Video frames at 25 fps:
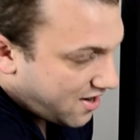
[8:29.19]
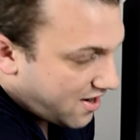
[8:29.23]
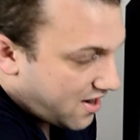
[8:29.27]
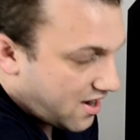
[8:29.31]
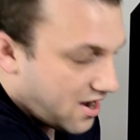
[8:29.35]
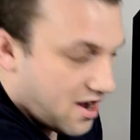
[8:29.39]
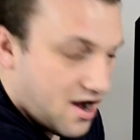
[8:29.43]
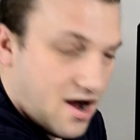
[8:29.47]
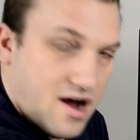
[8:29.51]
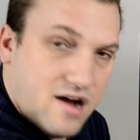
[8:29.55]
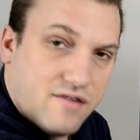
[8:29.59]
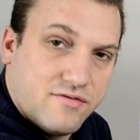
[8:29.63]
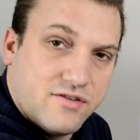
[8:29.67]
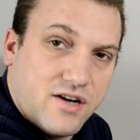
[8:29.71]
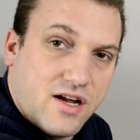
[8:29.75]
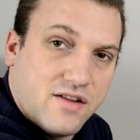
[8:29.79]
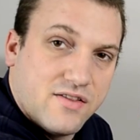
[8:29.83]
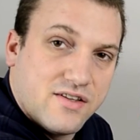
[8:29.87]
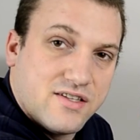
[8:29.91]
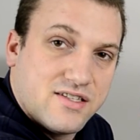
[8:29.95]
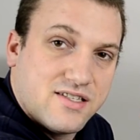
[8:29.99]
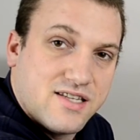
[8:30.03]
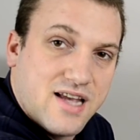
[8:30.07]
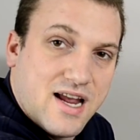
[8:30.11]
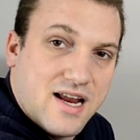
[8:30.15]
I've got
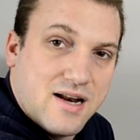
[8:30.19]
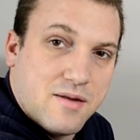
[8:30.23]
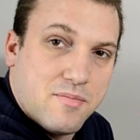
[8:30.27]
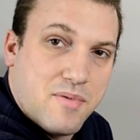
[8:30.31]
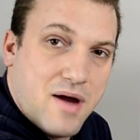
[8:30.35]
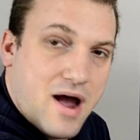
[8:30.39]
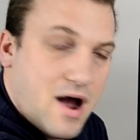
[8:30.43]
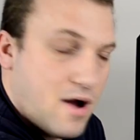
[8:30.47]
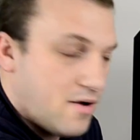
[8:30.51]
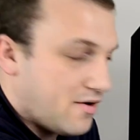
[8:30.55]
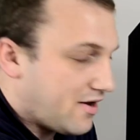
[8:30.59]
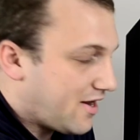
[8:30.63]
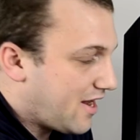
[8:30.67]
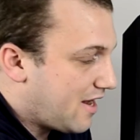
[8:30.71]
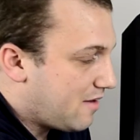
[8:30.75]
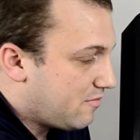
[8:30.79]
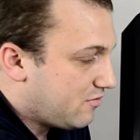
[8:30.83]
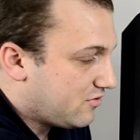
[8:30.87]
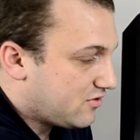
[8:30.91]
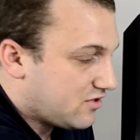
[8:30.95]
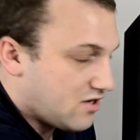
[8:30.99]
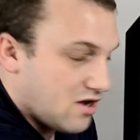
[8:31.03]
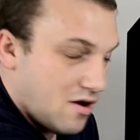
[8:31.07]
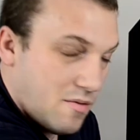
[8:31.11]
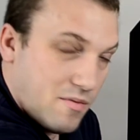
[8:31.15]
the SATA power
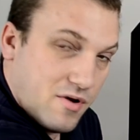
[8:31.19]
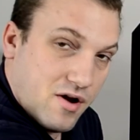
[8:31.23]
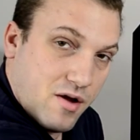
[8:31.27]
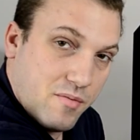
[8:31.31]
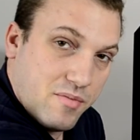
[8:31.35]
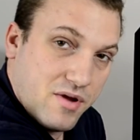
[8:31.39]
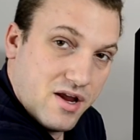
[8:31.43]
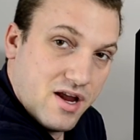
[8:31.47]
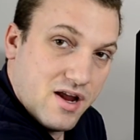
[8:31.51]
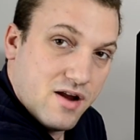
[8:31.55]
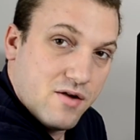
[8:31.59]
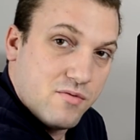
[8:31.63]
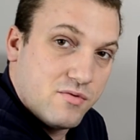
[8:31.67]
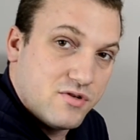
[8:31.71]
cables coming up here.